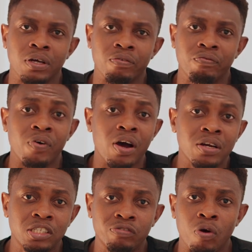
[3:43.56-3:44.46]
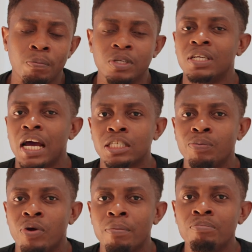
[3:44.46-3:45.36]
funds from the
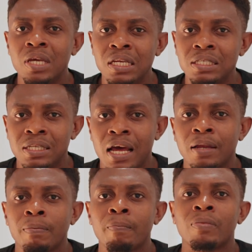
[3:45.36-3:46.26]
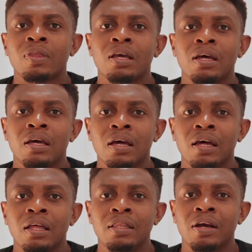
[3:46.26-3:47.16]
diaspora means that
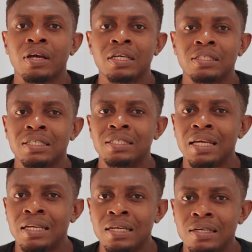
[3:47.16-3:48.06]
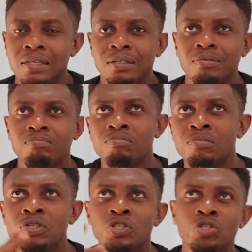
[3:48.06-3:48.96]
there is a certain
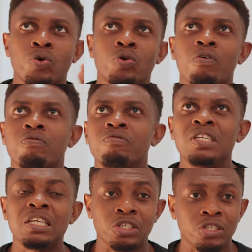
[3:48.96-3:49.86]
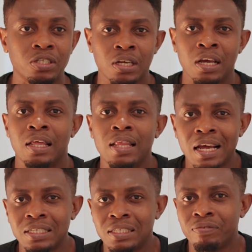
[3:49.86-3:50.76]
sort of niche
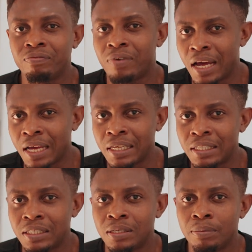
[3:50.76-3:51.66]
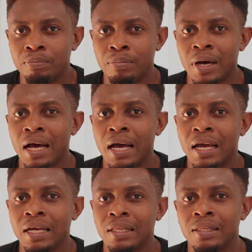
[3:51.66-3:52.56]
that is defined
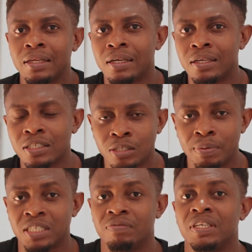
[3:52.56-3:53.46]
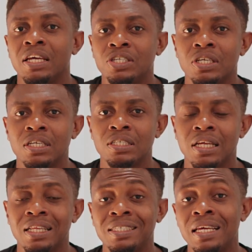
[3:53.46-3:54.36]
by the specifications
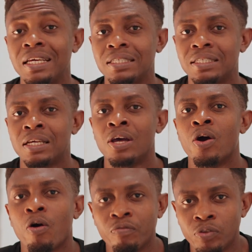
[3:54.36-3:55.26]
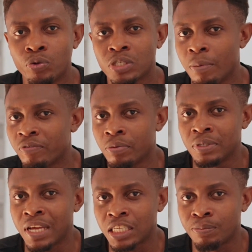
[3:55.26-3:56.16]
and the tastes of those coming from the
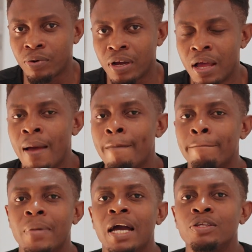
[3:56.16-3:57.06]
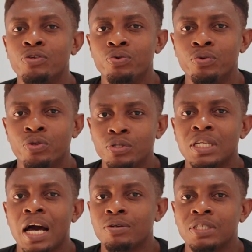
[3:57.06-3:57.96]
diaspora. Mind you, those
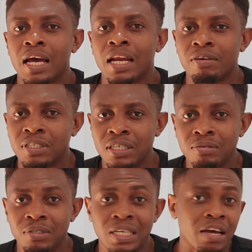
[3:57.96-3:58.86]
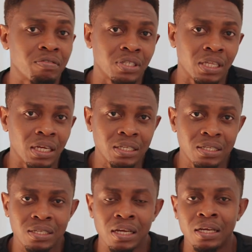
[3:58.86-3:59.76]
outside have seen diverse things,